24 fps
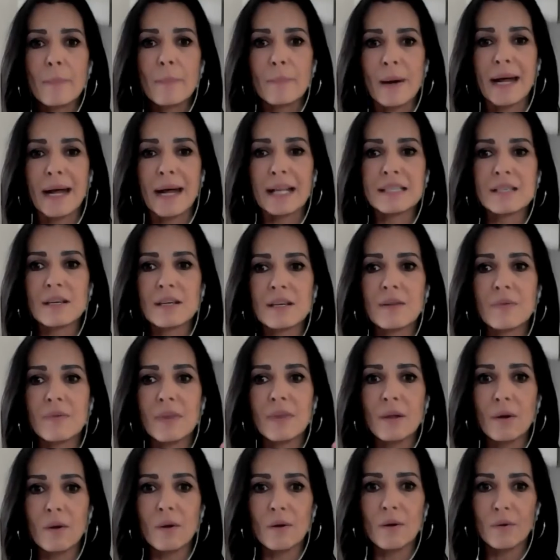but,
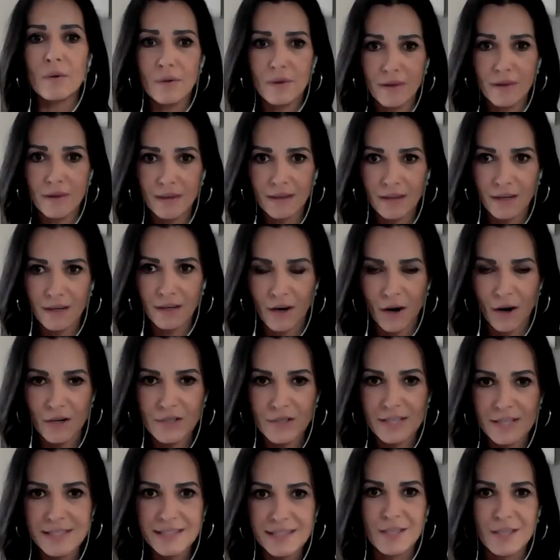you know,
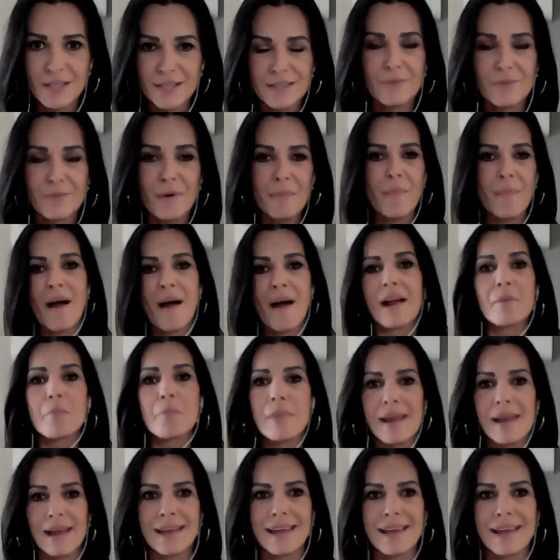just remind
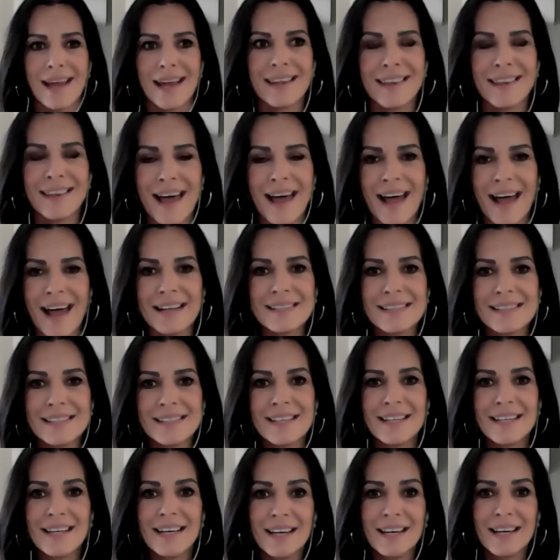me again that
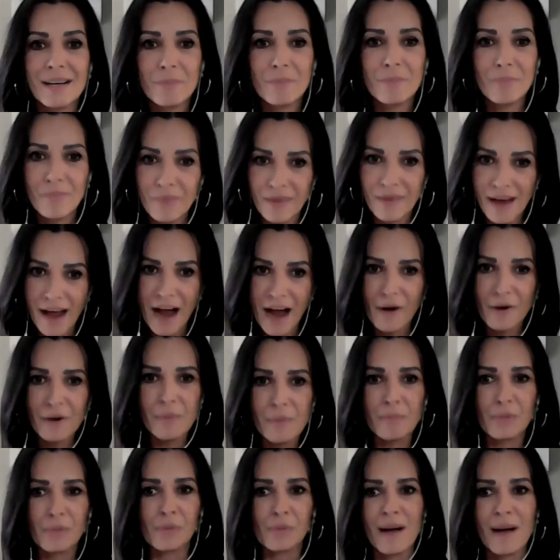how to
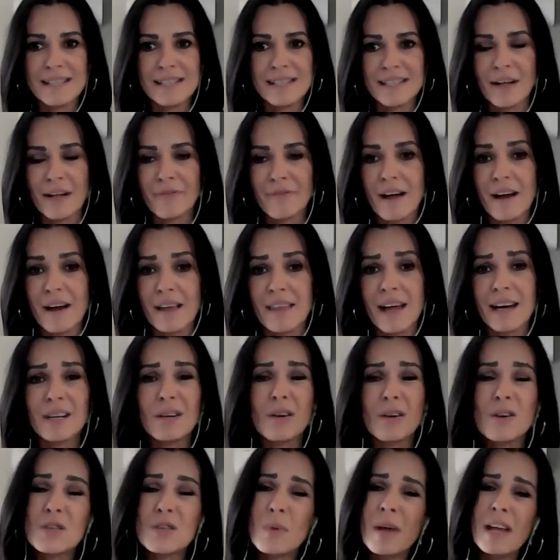pull myself out of that,
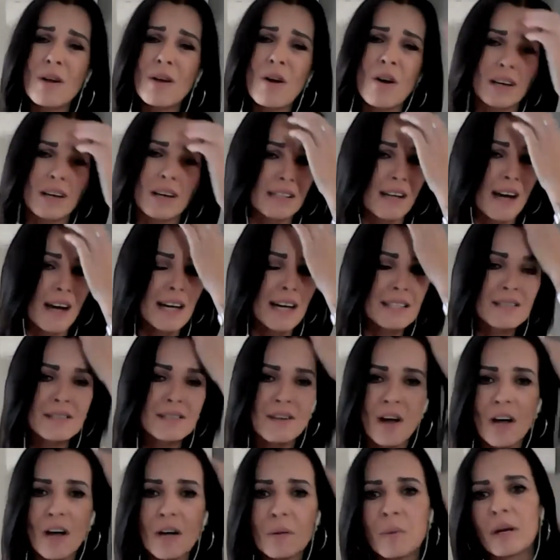because we can't, guys.
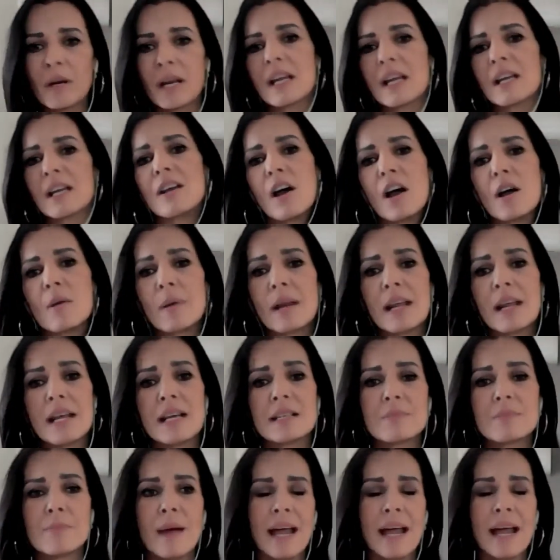Nobody
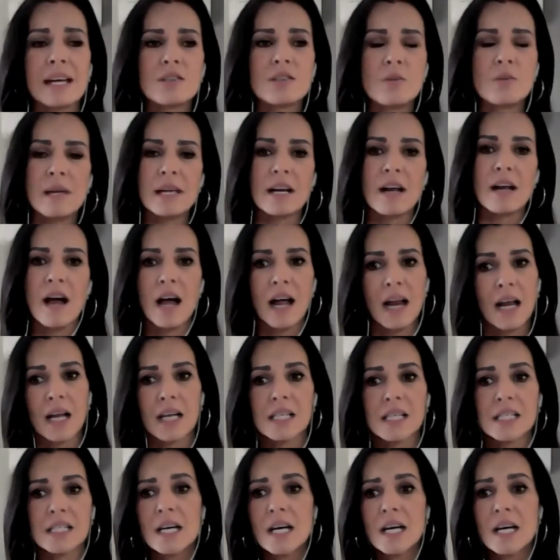is made to be an
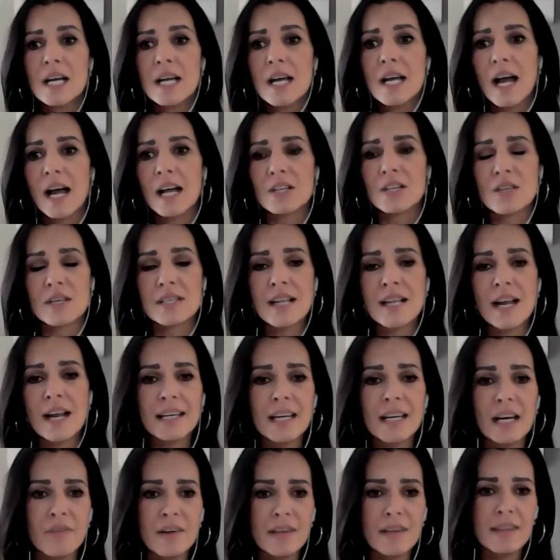island. And just
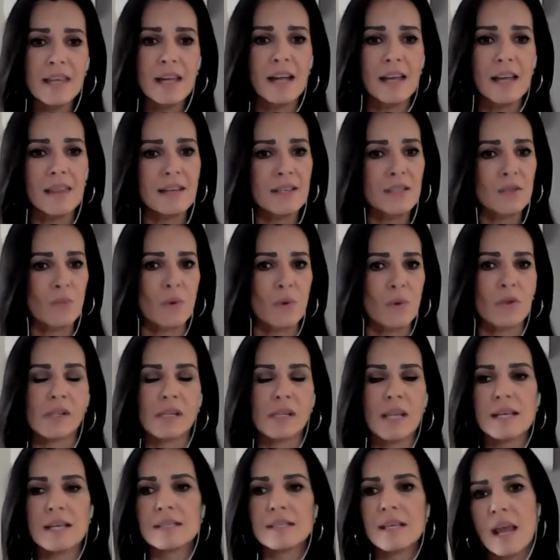like everything in this
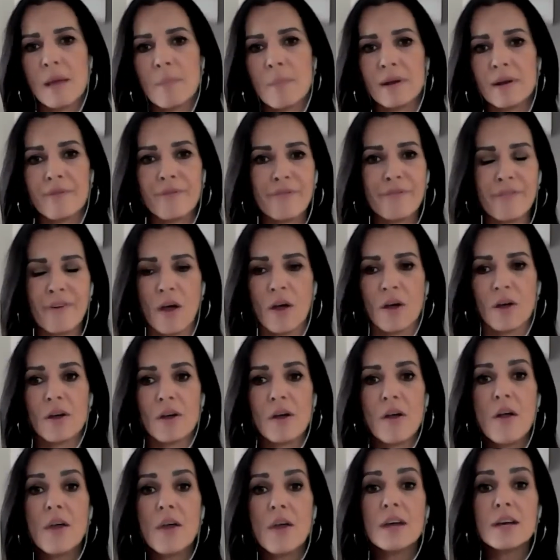world has ebb and flow,
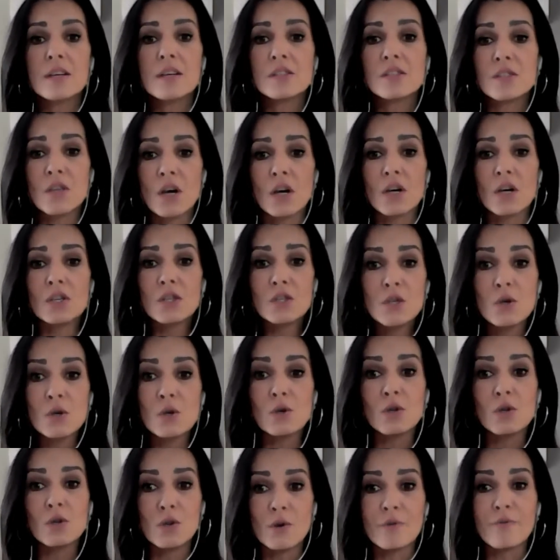so
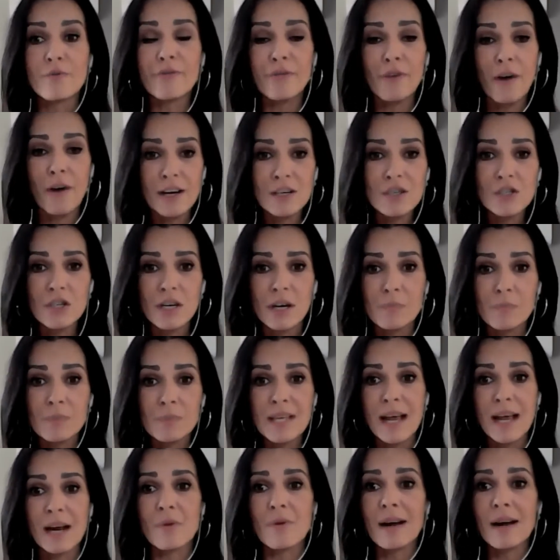too do friendships
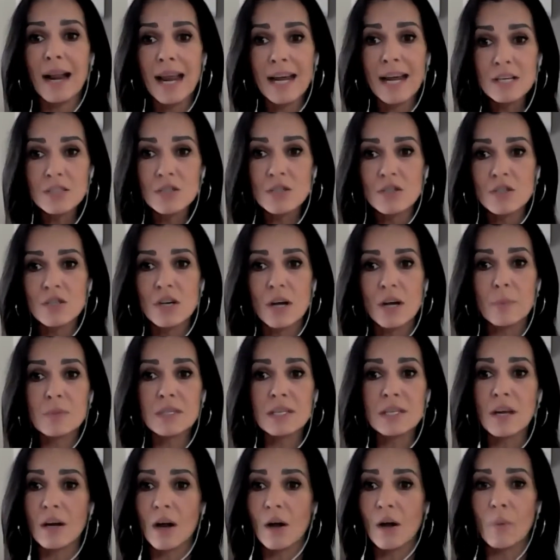and
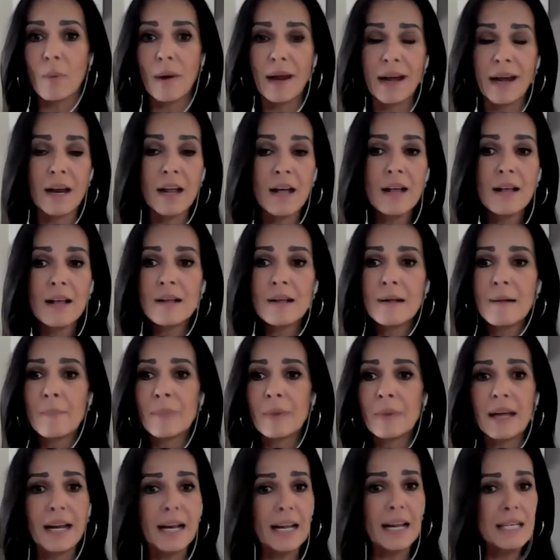relationships. You know, when
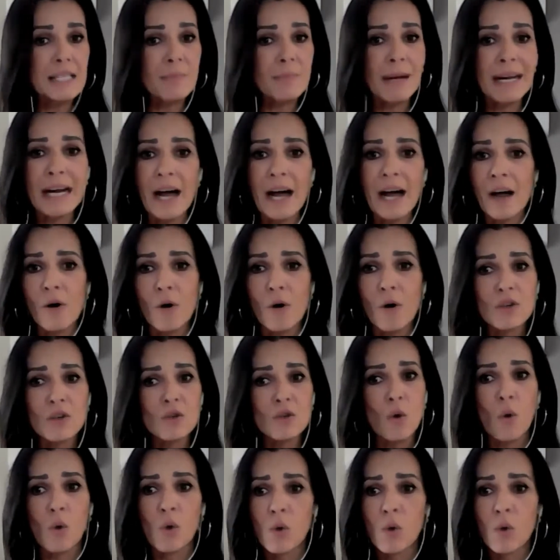Elizma and I aren't
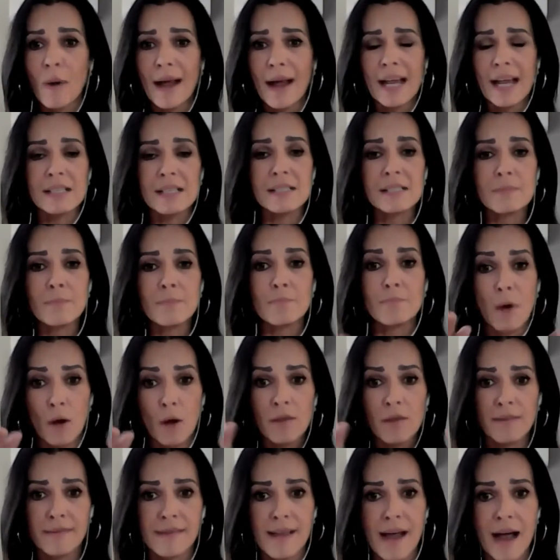always
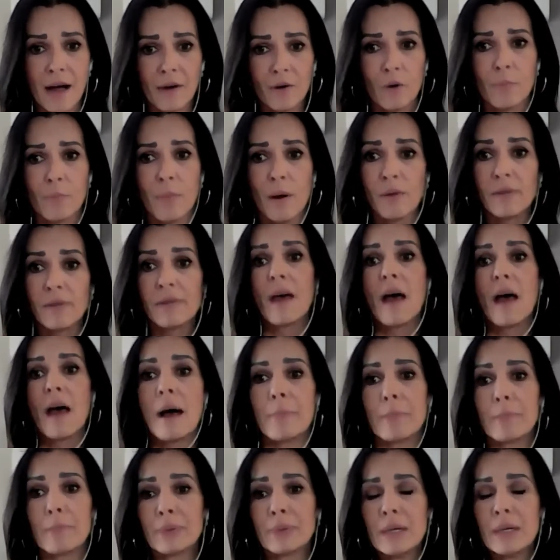both down or both
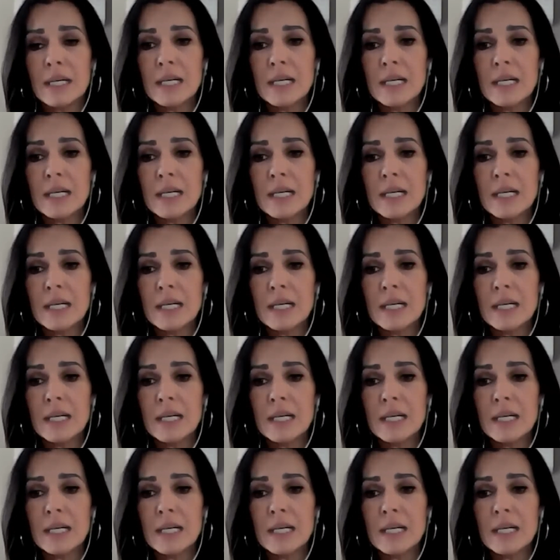up,